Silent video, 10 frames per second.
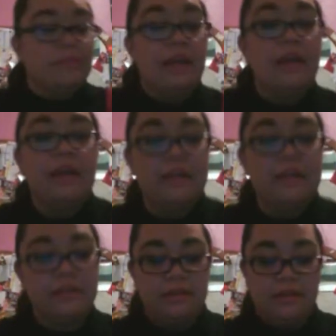
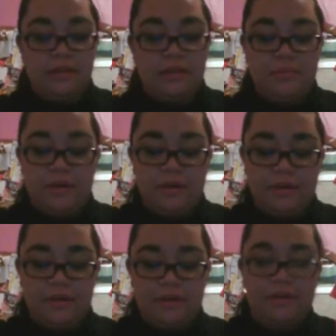And I bought
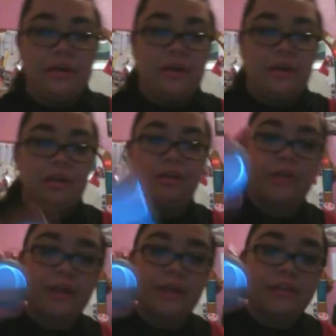a
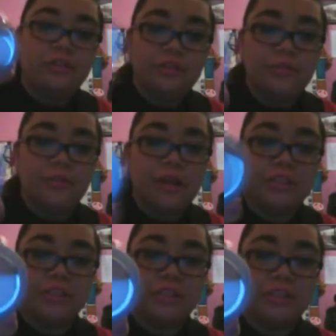L'Oreal True
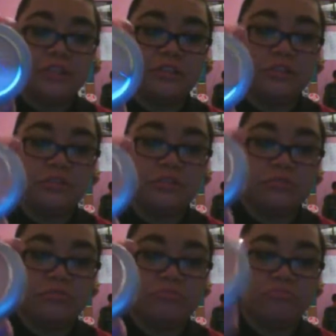Match
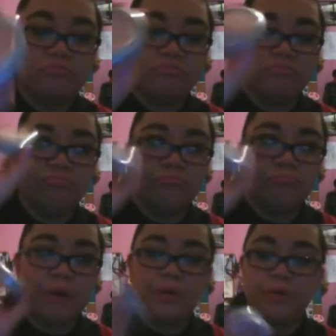
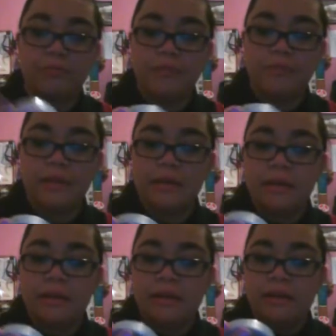powder.
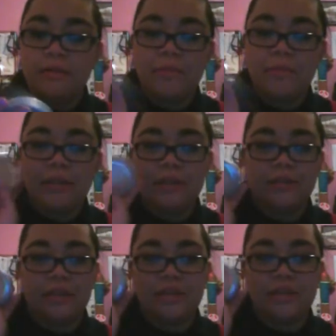I've been meaning to
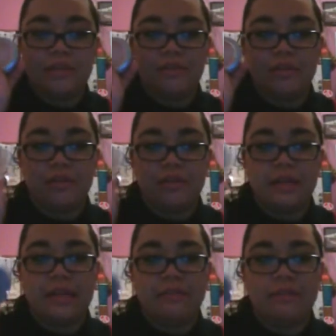try this for
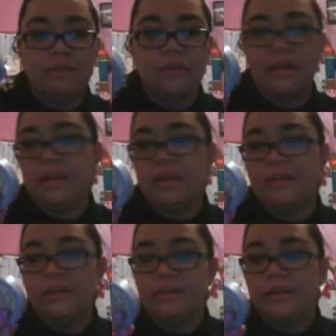like ever, and